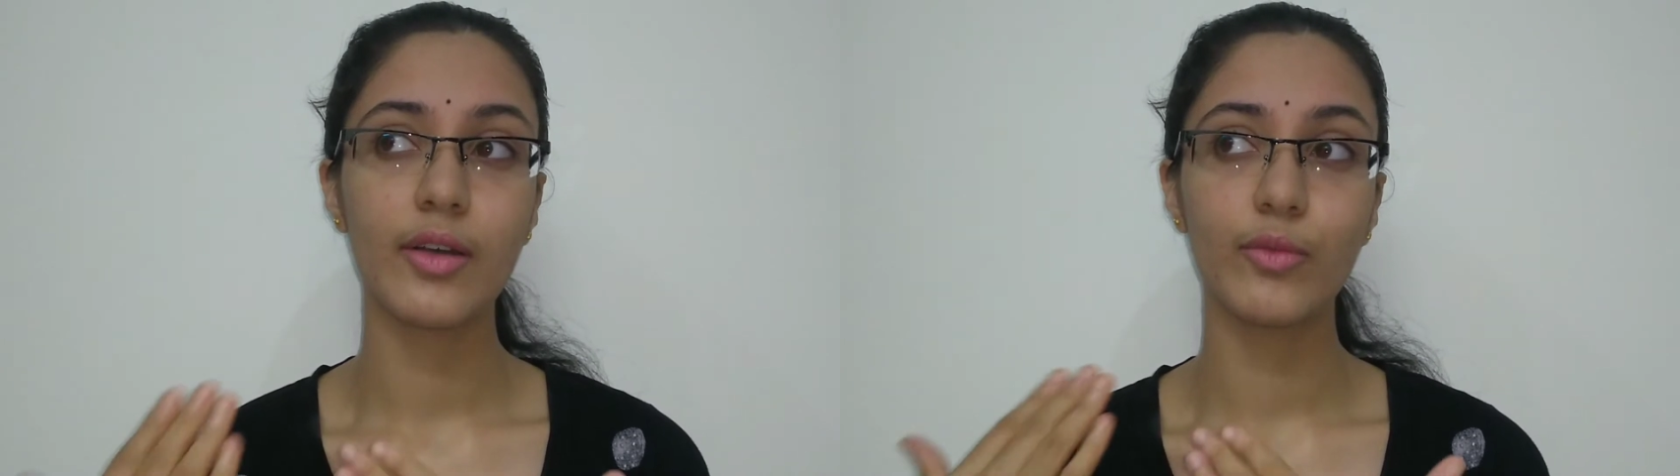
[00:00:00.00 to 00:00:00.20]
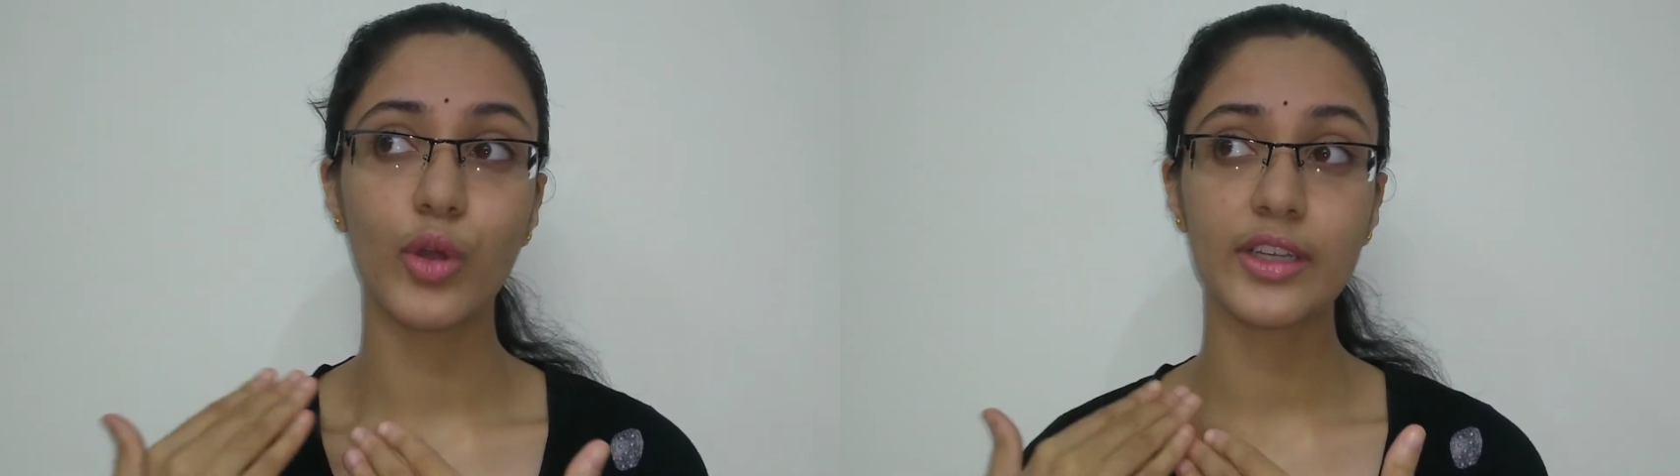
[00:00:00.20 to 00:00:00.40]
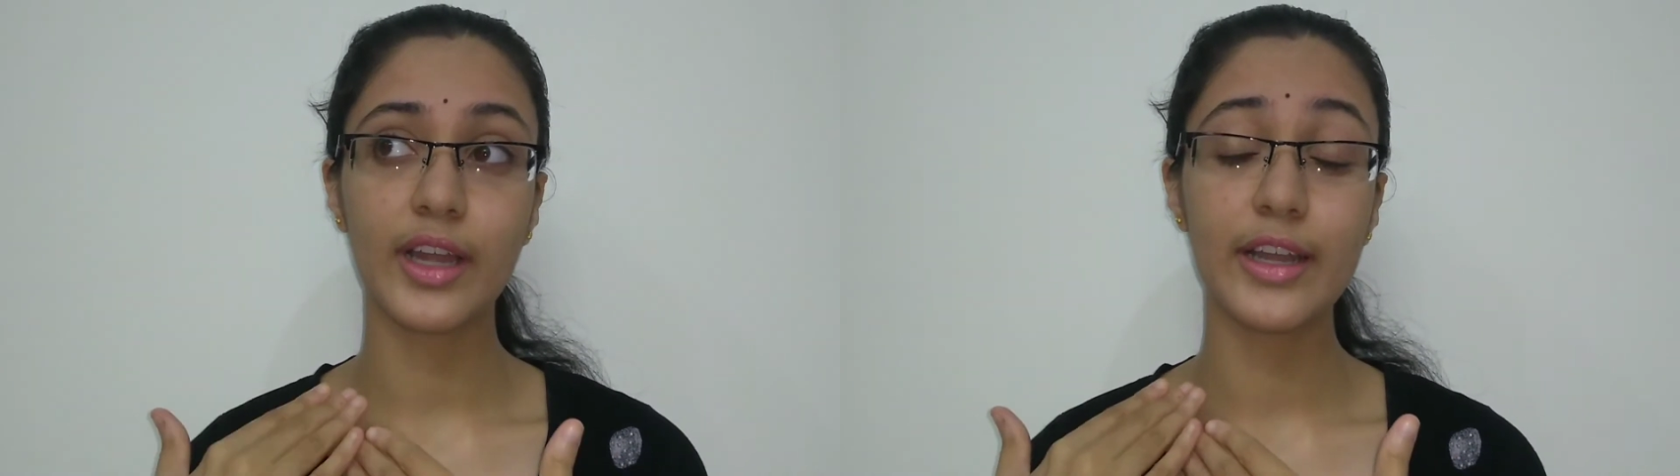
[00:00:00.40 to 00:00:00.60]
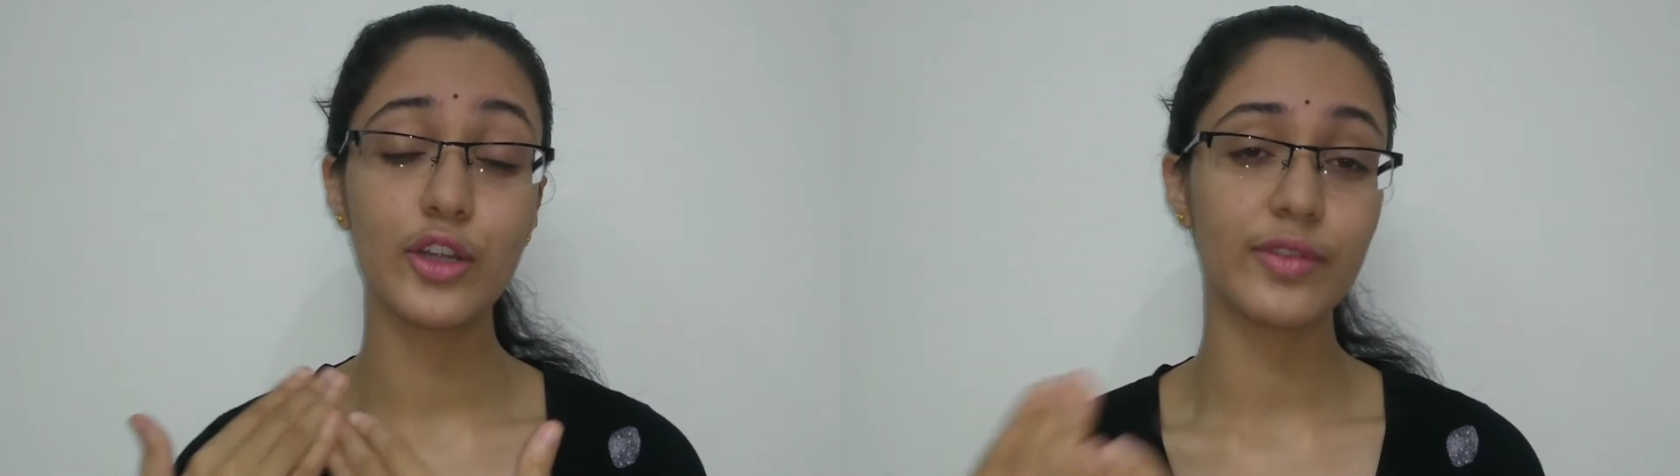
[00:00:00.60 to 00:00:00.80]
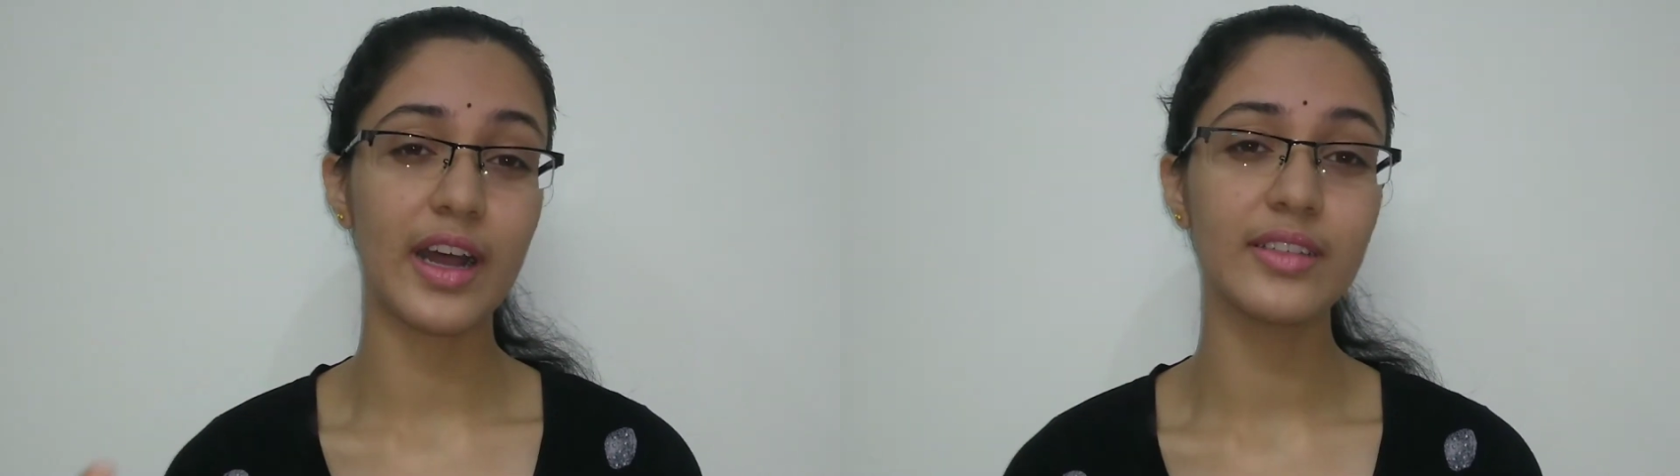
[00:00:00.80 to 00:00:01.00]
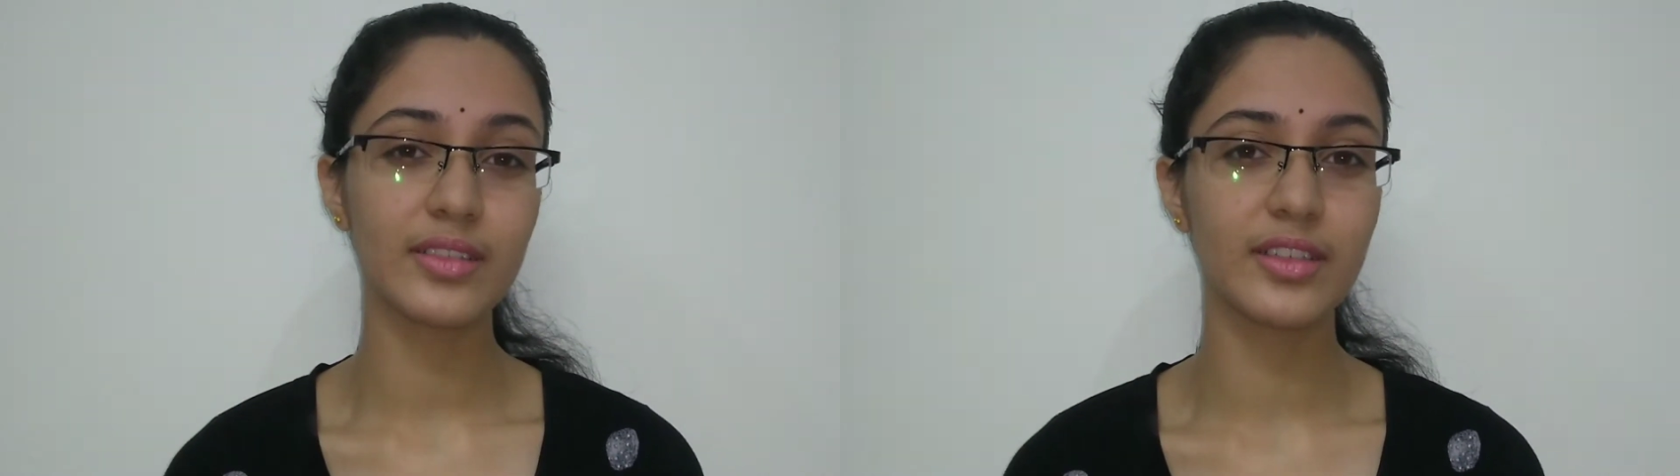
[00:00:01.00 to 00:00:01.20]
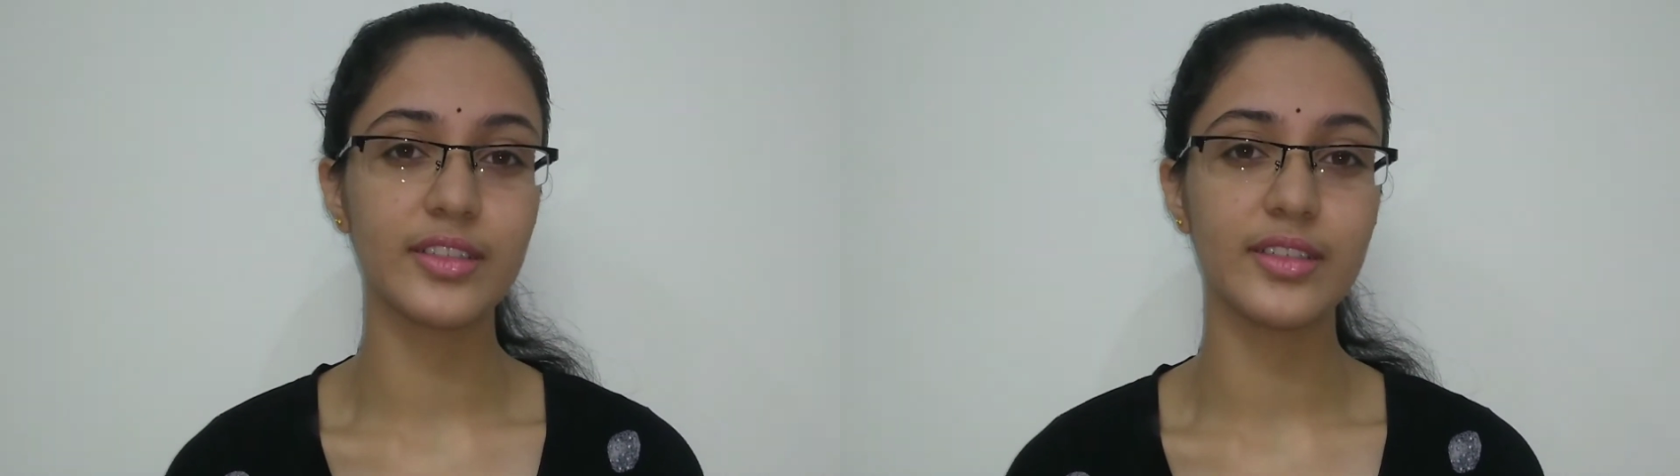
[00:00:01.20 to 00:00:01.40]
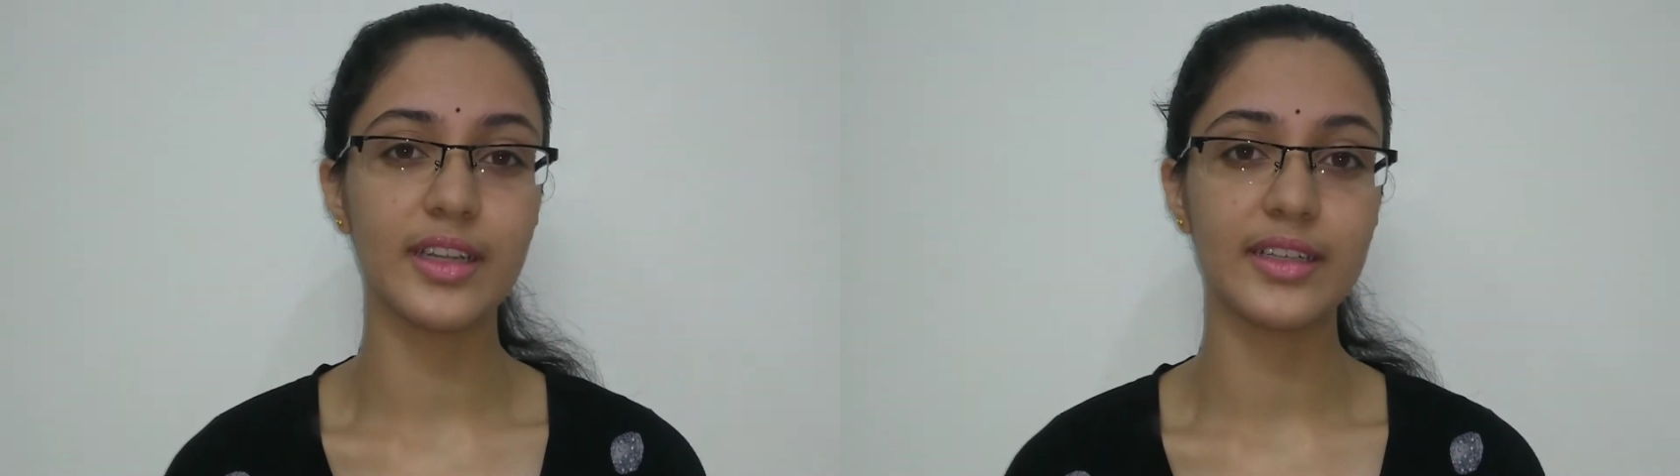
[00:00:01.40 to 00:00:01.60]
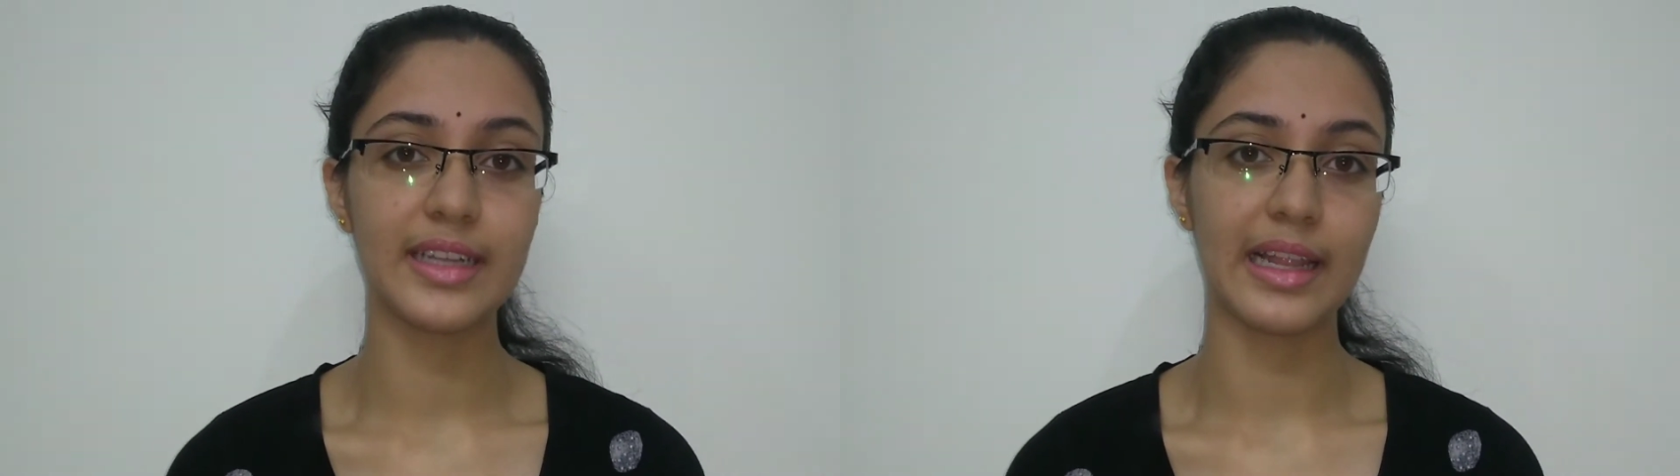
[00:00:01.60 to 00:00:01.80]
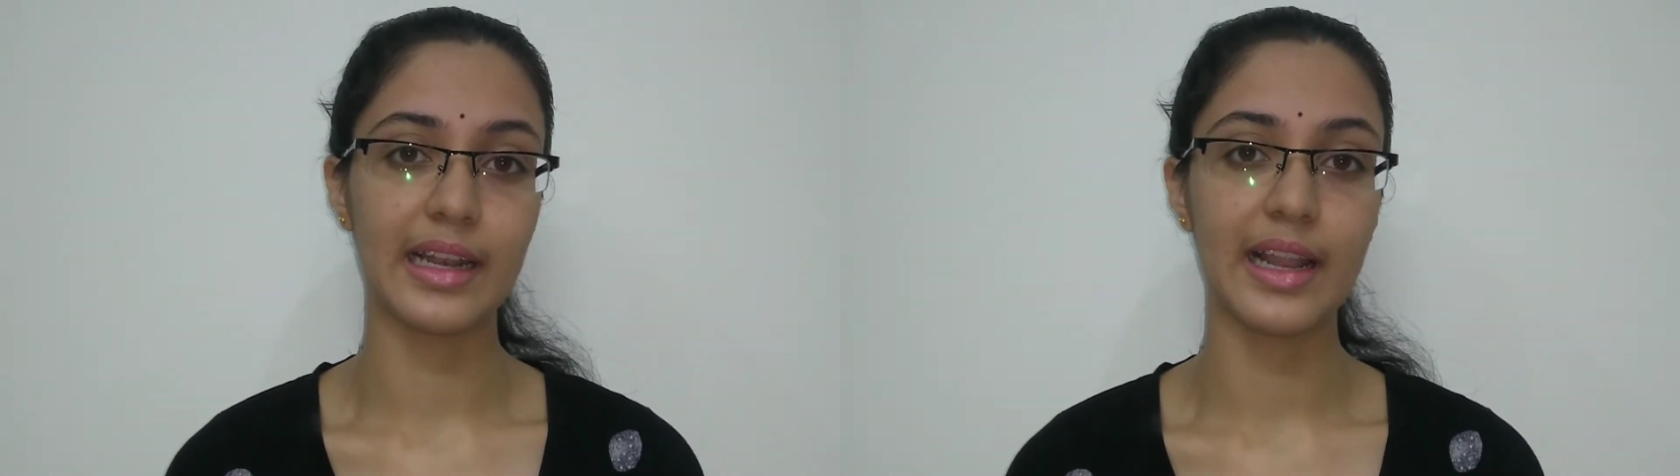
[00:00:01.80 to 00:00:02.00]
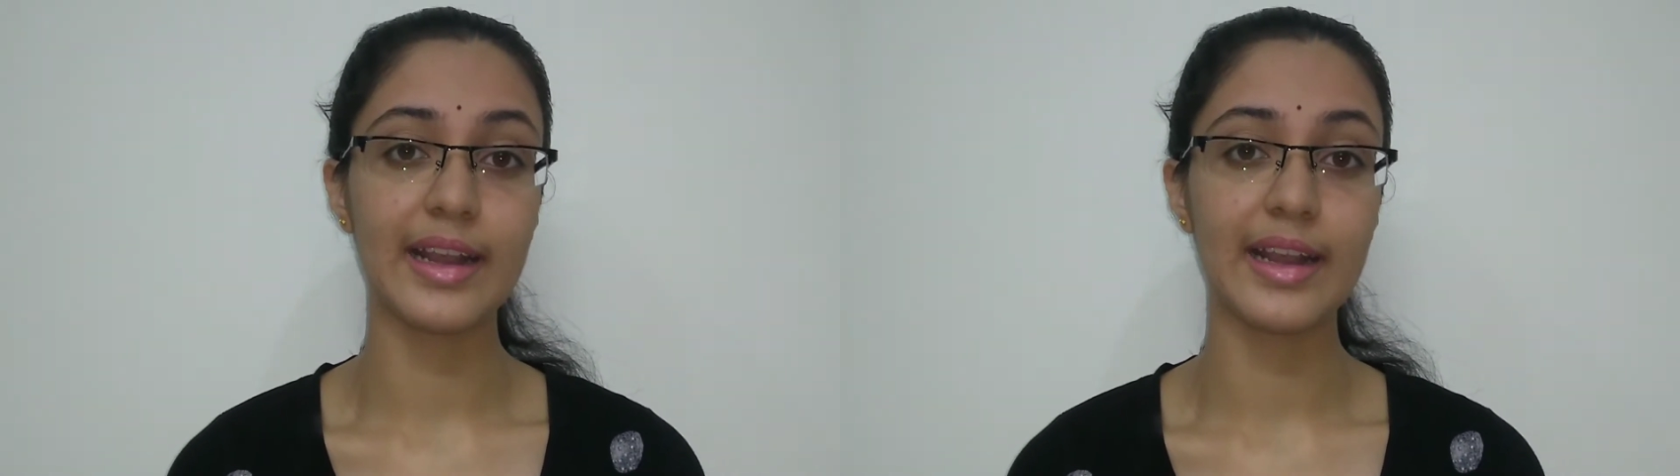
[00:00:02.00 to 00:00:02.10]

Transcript: what kind of answers did they tell